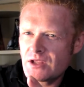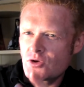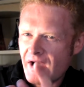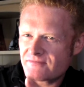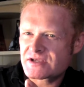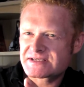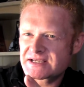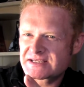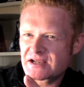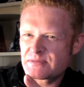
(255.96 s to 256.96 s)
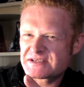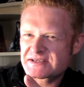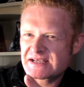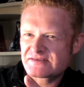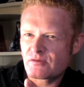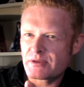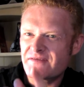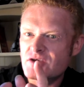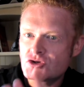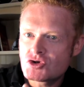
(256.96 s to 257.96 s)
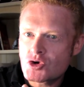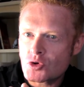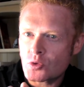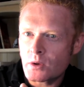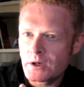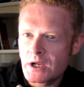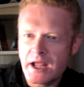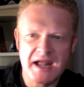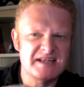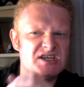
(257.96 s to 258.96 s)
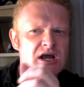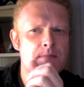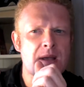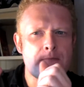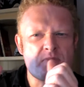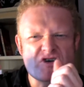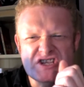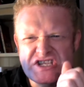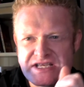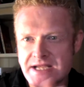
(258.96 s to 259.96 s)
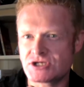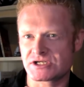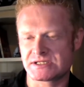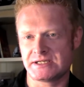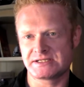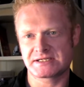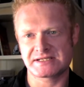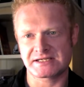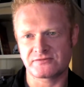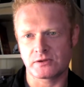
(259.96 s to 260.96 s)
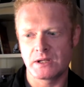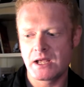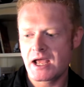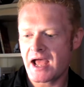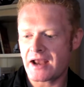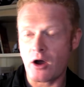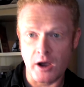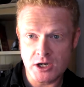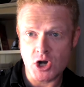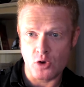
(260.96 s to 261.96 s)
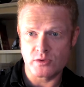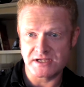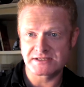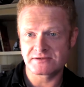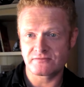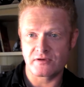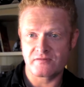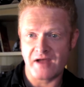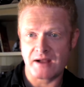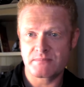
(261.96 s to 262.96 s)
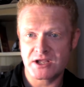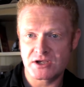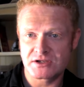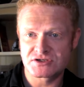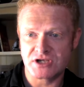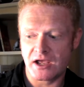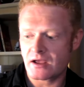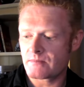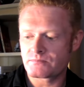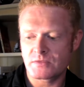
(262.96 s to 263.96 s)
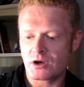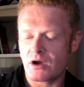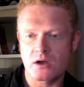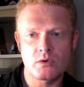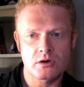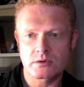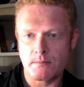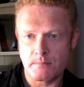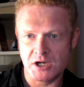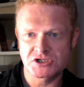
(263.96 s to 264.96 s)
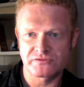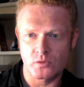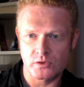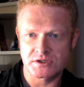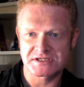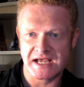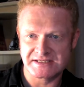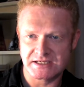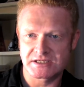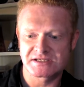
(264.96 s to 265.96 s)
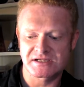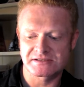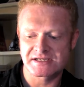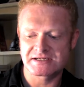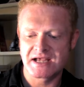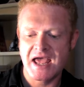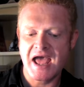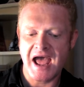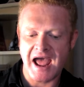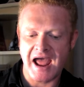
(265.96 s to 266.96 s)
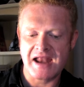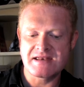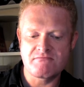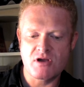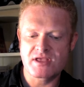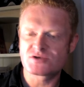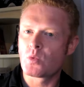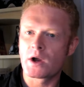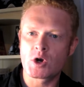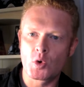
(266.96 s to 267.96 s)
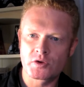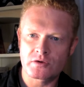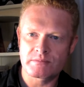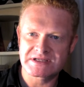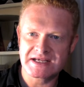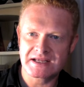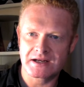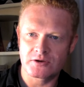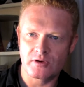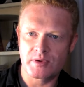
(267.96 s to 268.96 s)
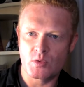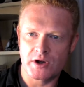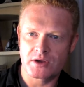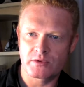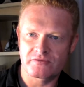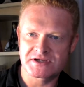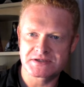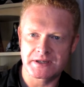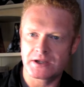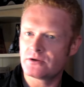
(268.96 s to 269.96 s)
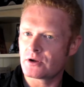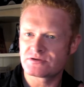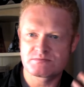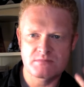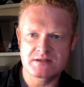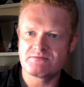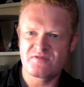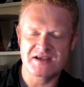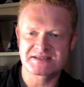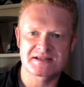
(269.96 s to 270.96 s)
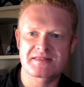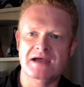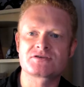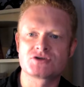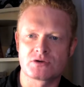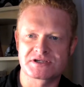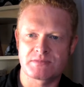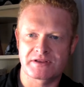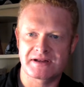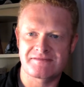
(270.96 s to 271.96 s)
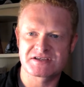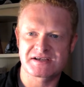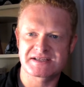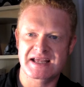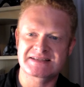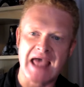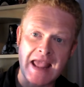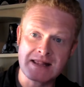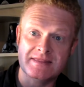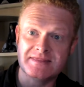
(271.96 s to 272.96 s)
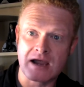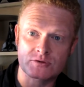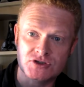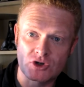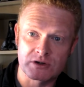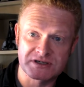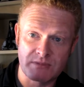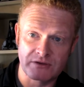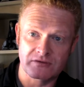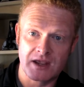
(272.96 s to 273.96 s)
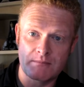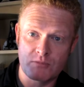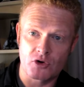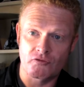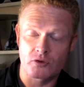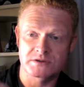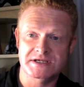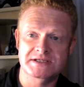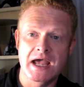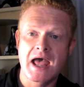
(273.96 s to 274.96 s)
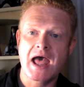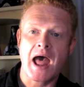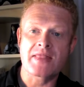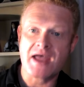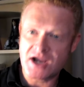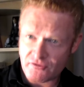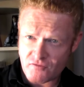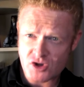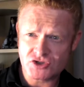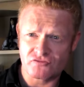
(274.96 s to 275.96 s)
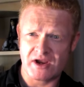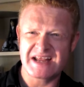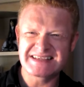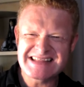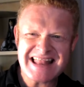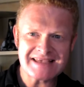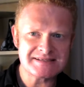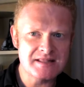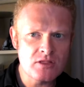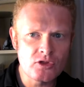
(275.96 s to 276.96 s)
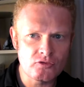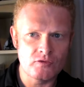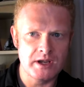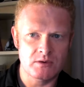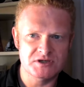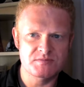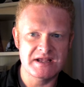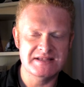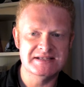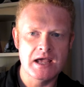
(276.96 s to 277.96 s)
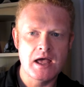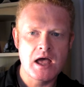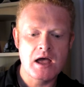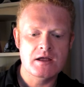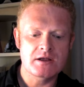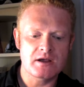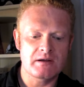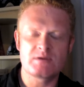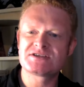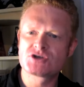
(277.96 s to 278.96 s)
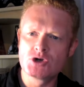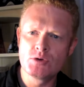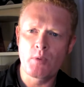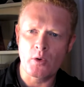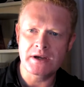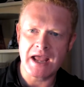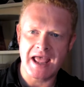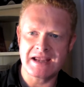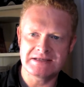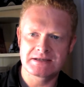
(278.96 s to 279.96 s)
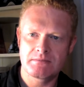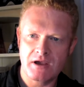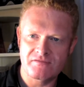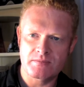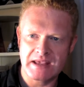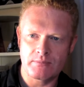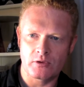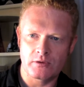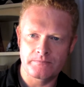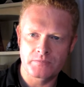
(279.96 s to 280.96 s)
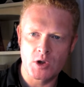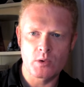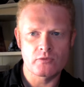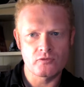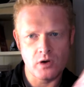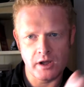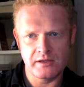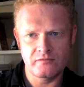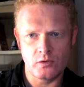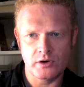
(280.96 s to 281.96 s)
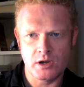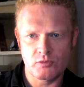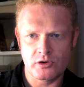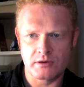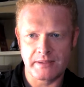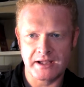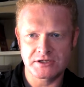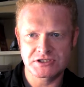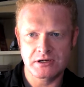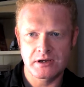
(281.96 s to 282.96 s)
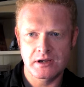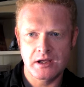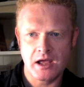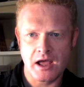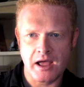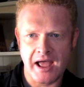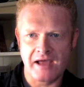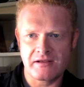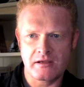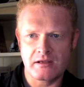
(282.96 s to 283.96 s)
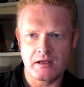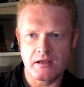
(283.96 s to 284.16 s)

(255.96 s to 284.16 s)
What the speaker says: your advertising isn't going to be successful. But if you do, it's going to be prodigiously successful. And I know this for a fact because I work with a bunch of authors as a consultant, and there's one author in particular who I've been working with recently, who invests $1,000 a month in advertising, gets $8,000 a month in book royalties, and their conversion rate is less than 3, which means it's 2.8 of the people who arrive on her product page, out